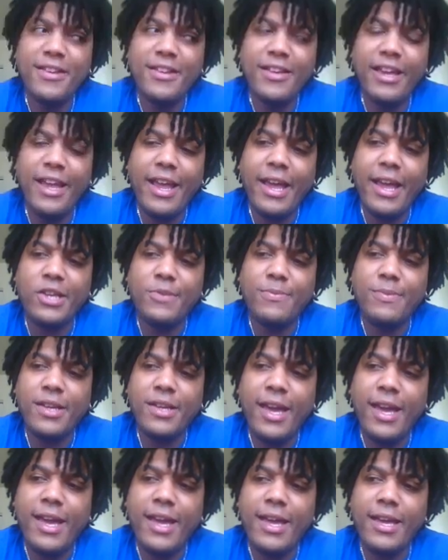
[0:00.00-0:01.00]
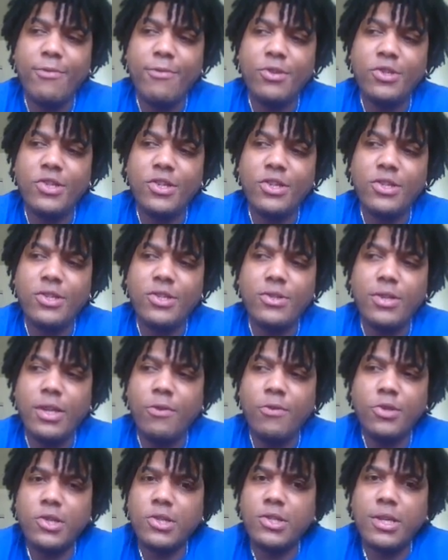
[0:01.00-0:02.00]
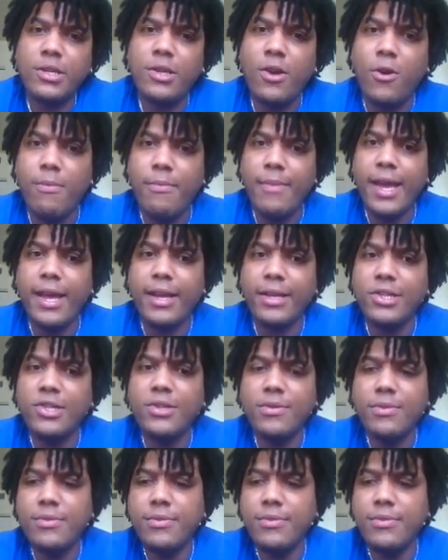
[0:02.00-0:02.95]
And HBK, it was just a match. Just